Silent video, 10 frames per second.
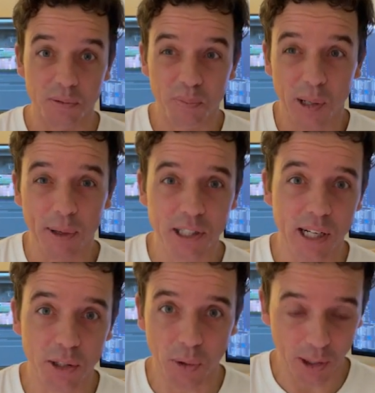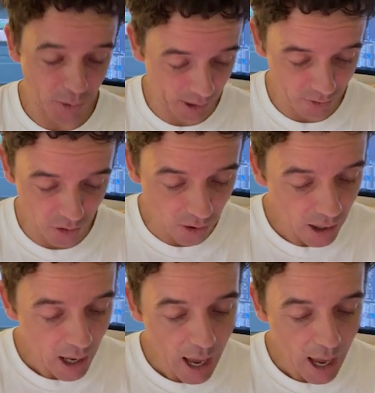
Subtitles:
pretty much now 2024.